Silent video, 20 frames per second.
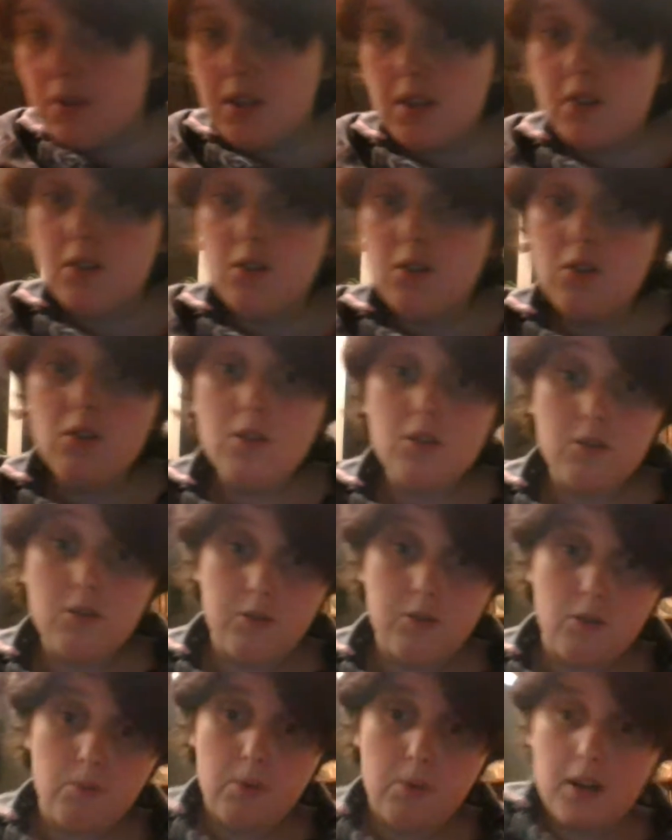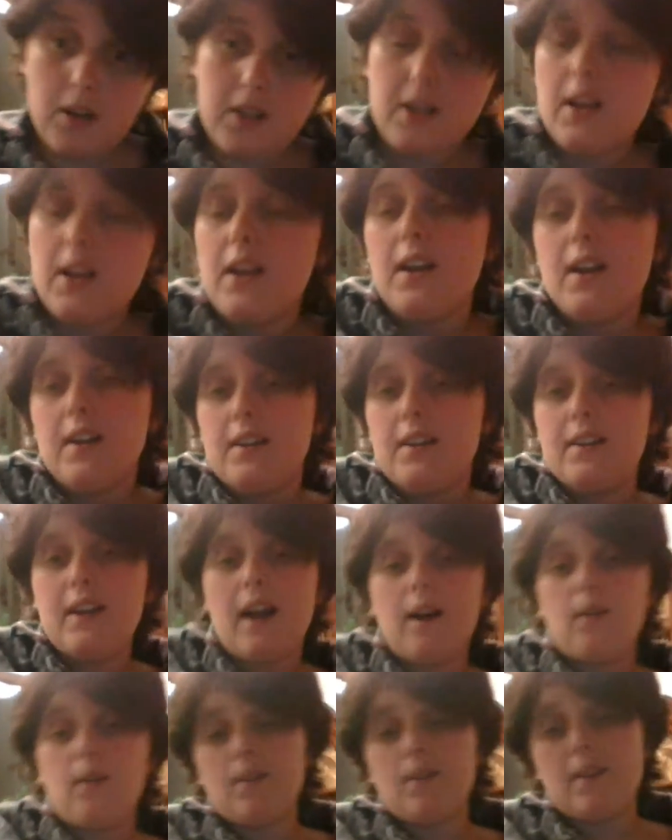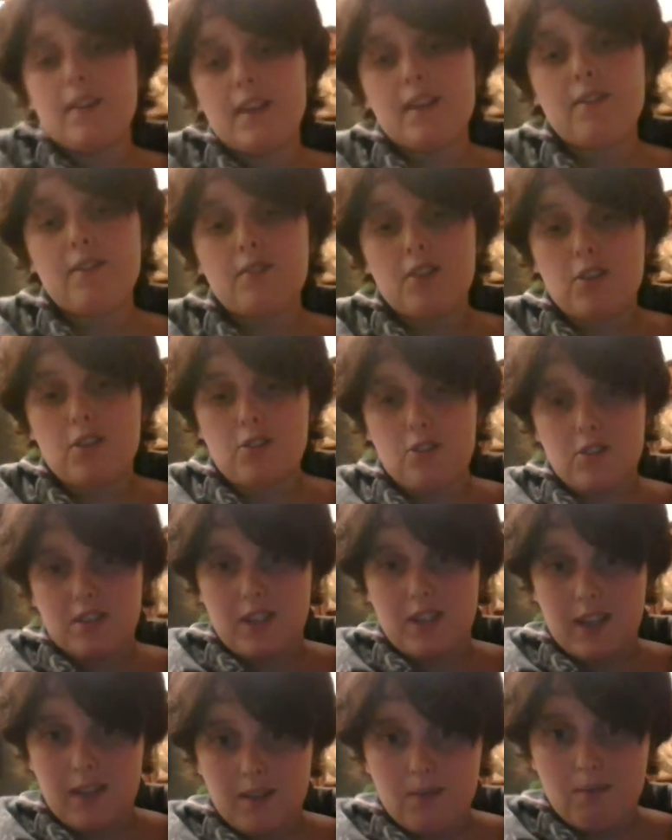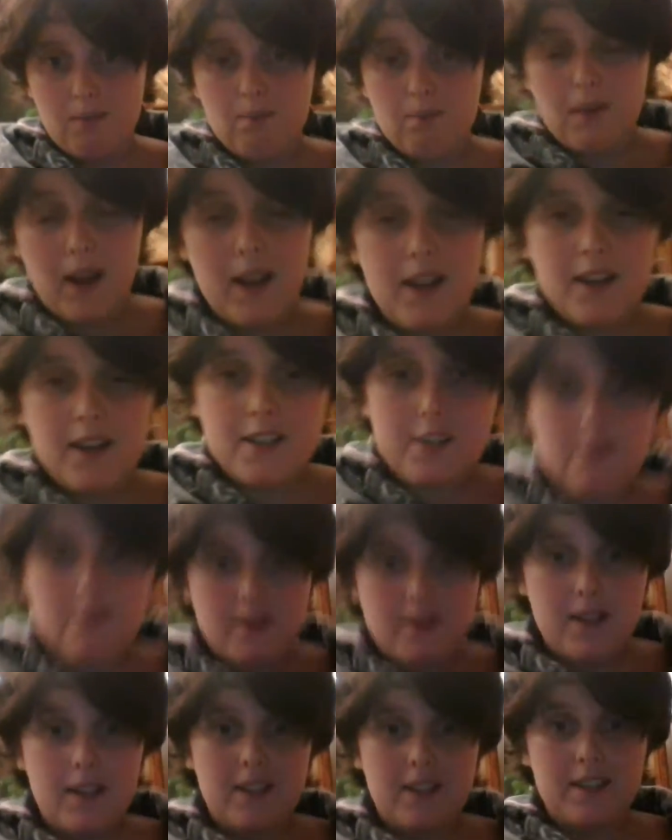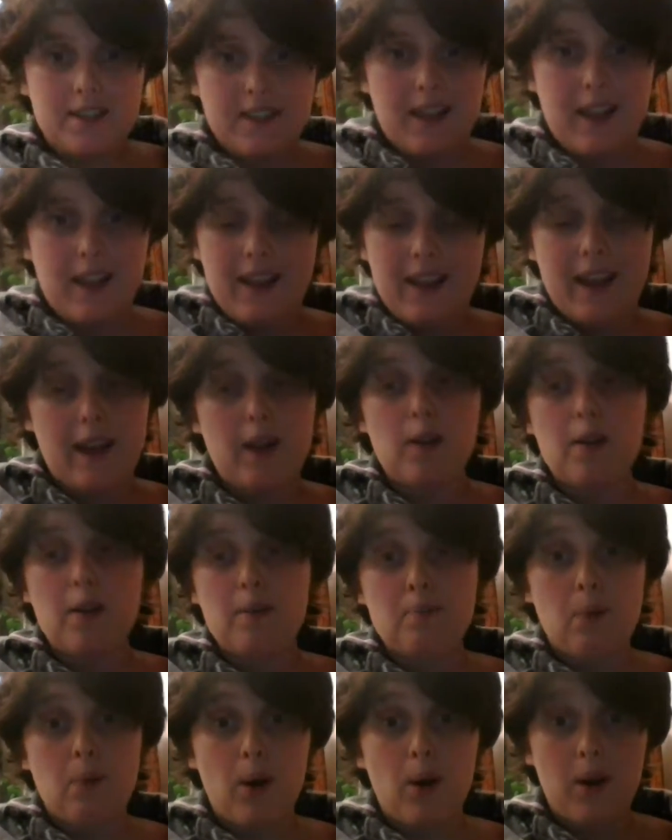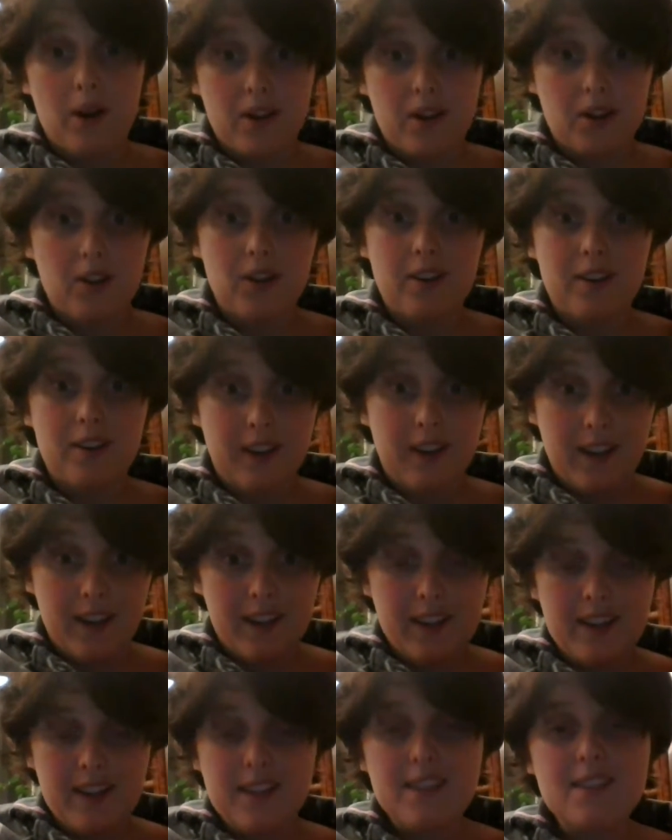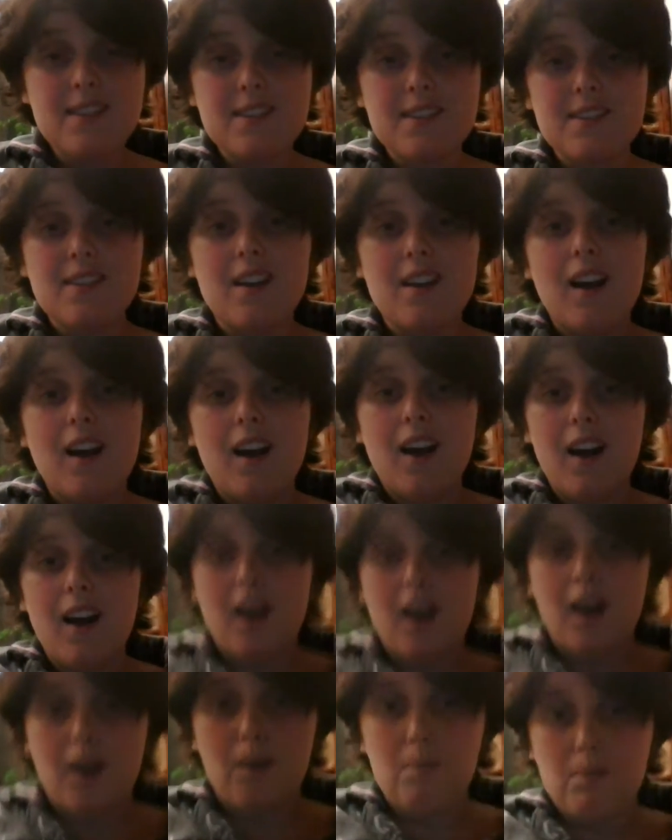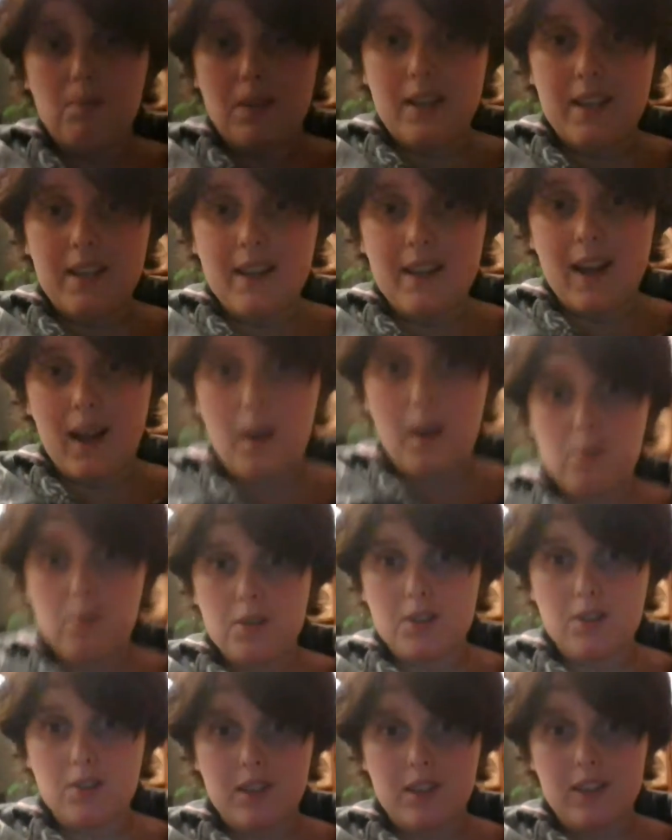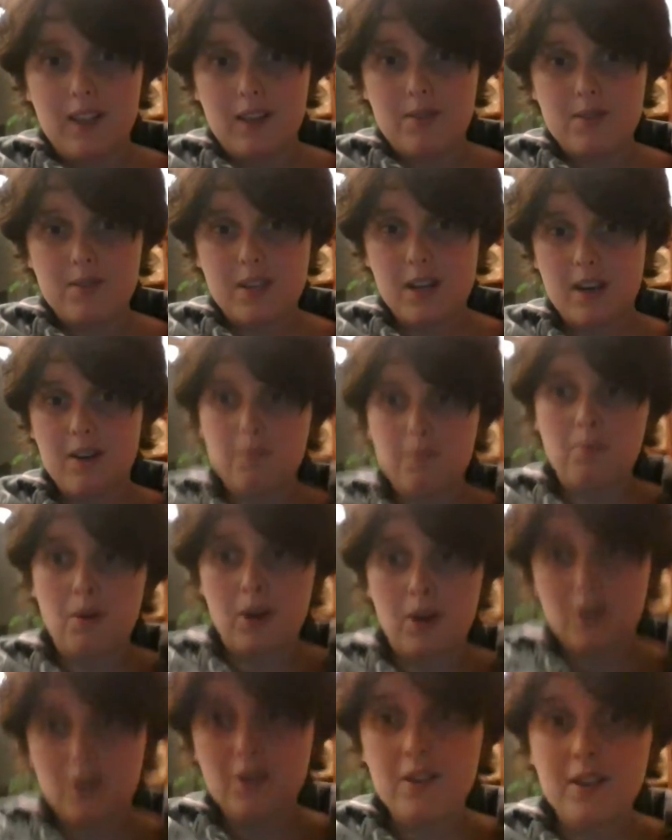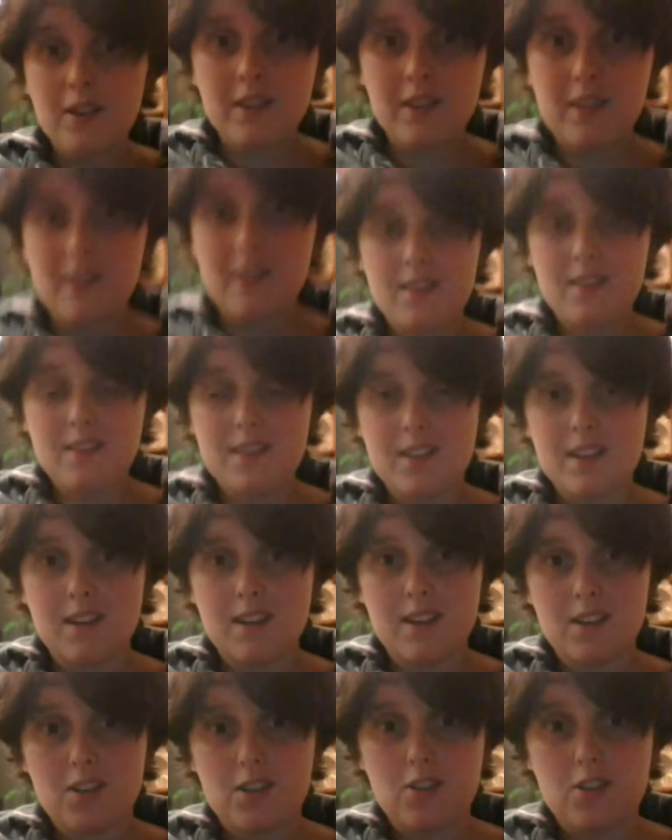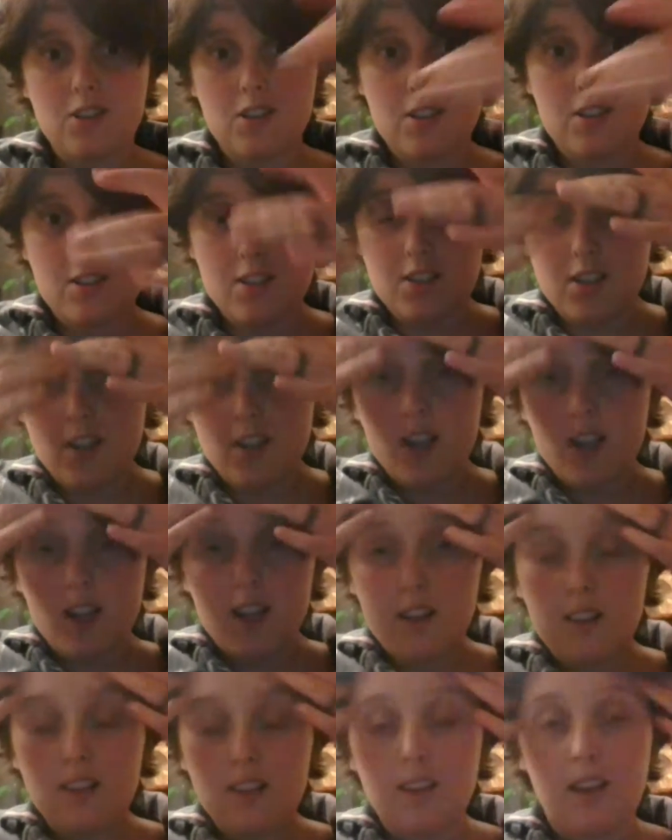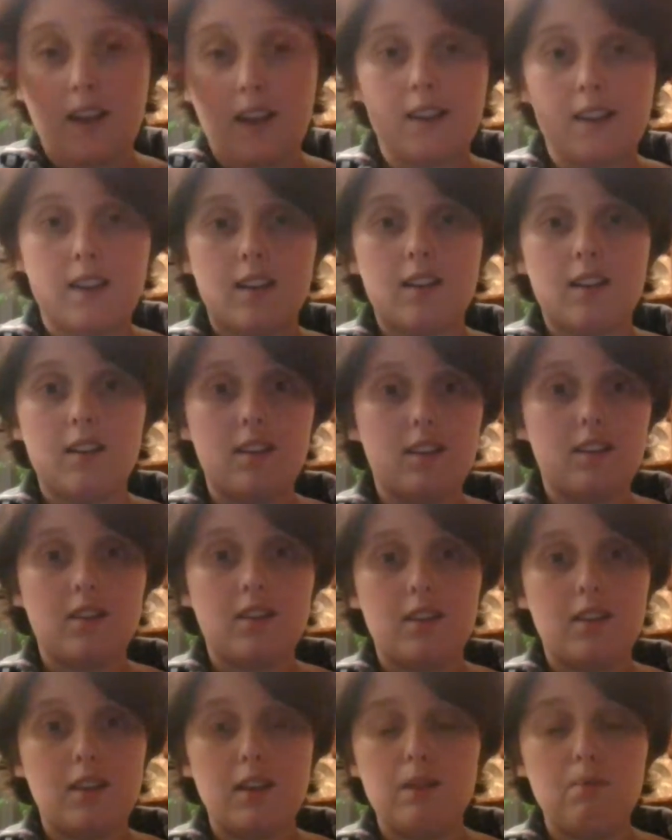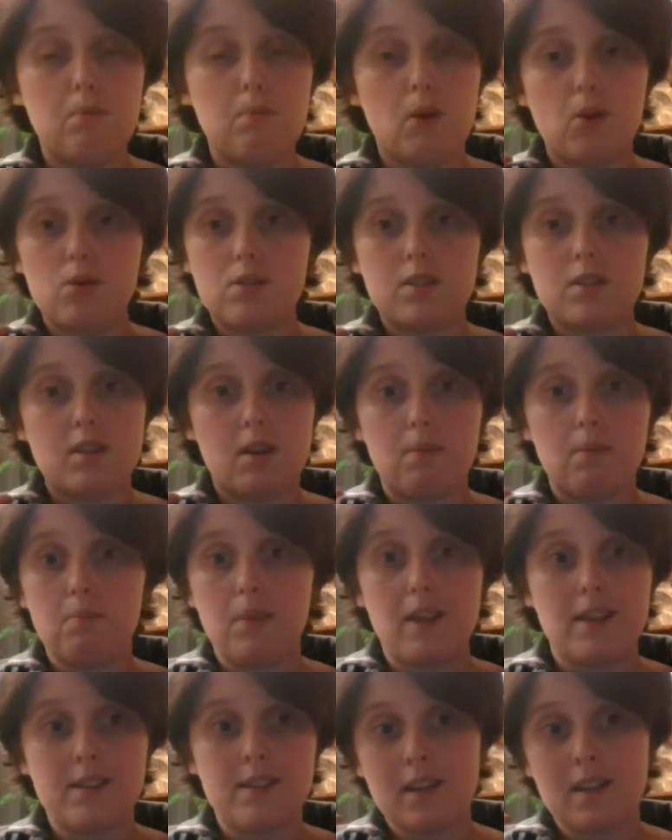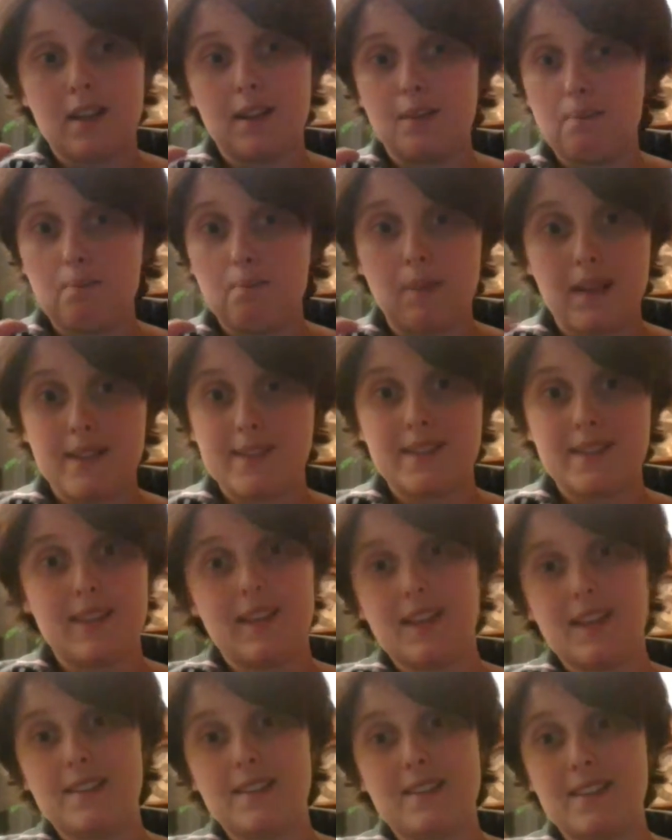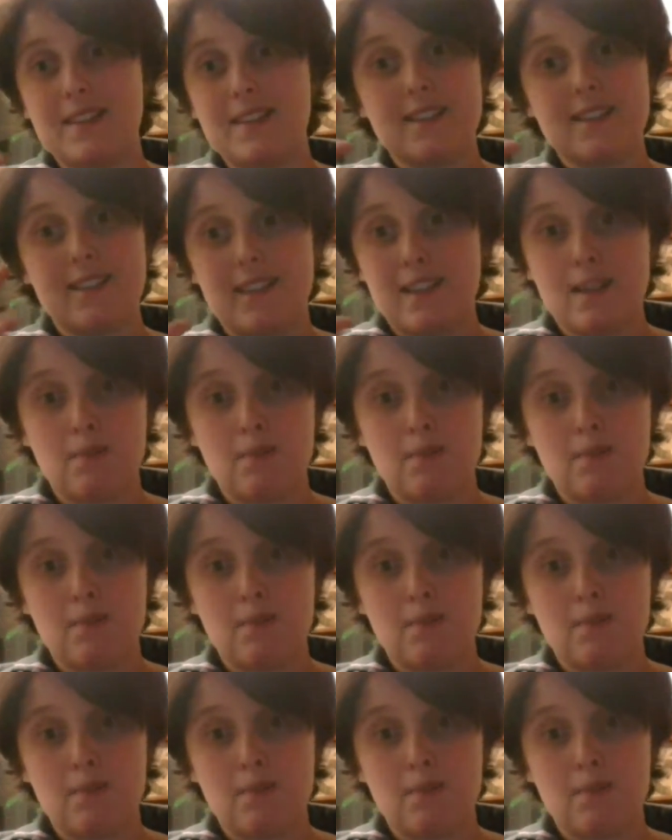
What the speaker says: beautiful book. Now, you have to understand, my husband is a Harry Potter nutcase. He absolutely loves Harry Potter. He thinks it is just like the most amazing, best thing since